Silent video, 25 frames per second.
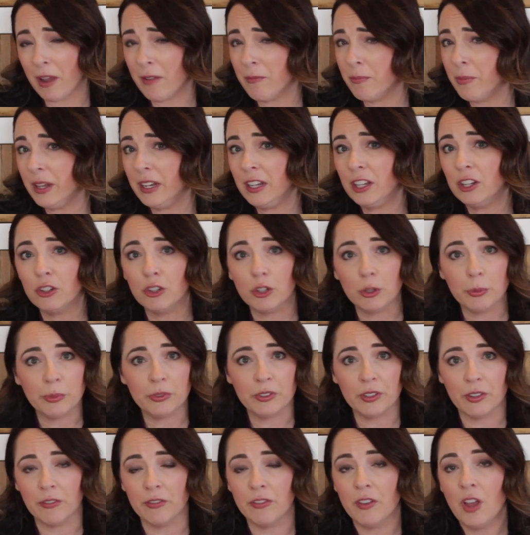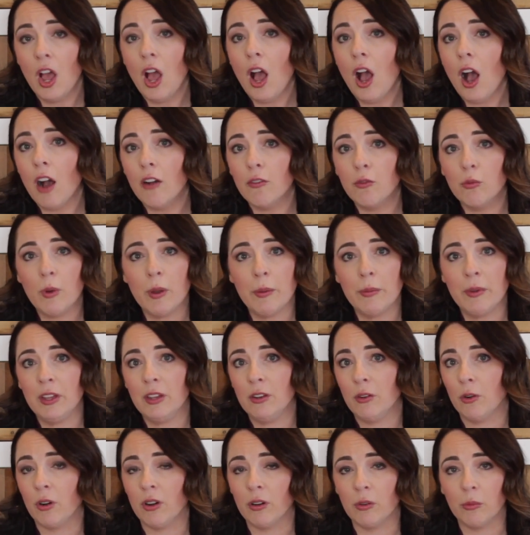I've been in groups of, of
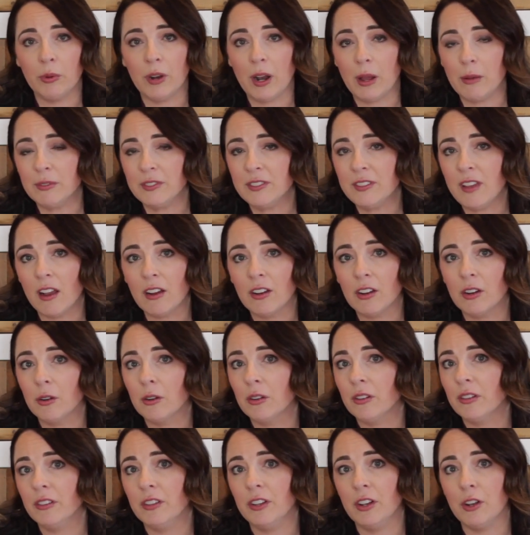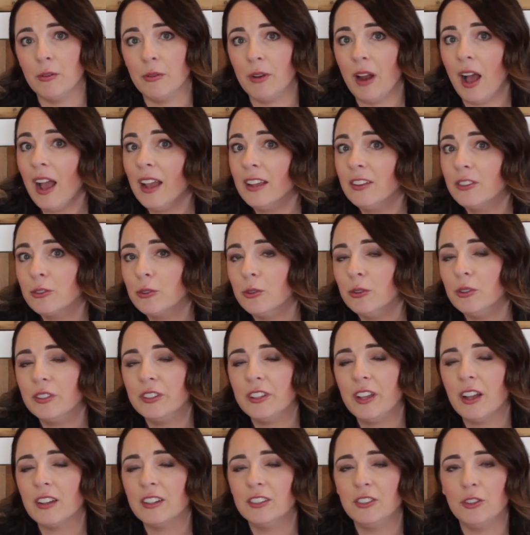women or when I was younger, you know, in high school,
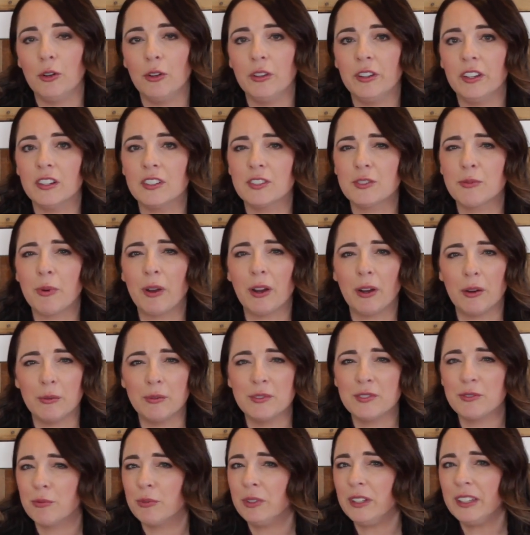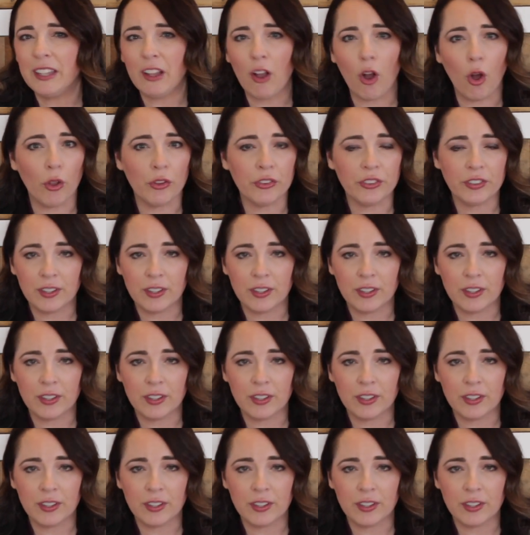young adult years, where it was really all